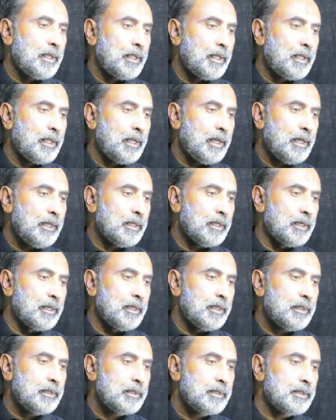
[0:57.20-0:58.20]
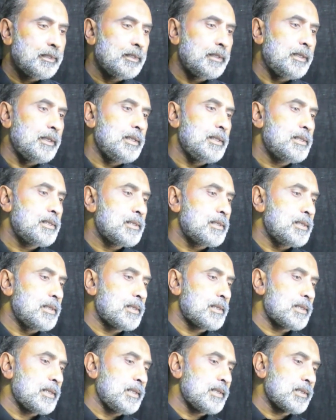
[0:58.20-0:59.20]
and Earth is
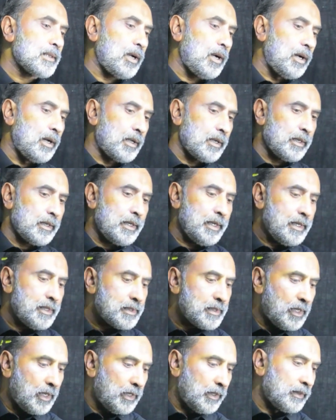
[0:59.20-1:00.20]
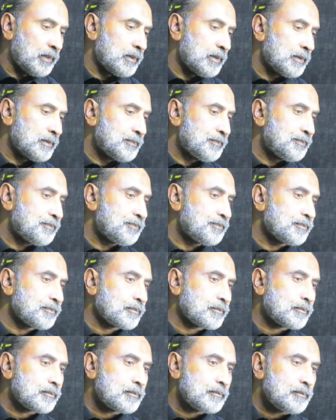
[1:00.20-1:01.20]
distance r. It's Earth.
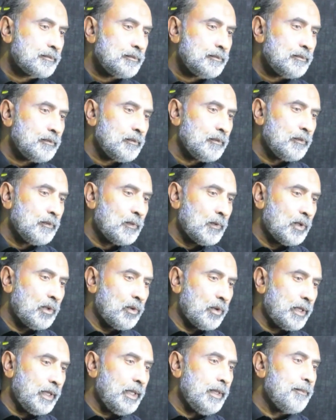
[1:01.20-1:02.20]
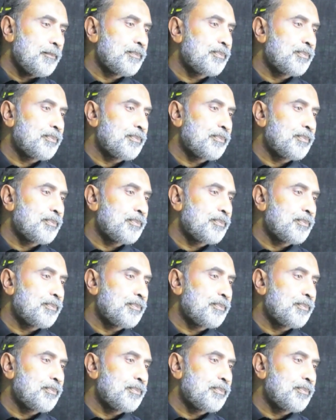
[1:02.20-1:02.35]
Okay,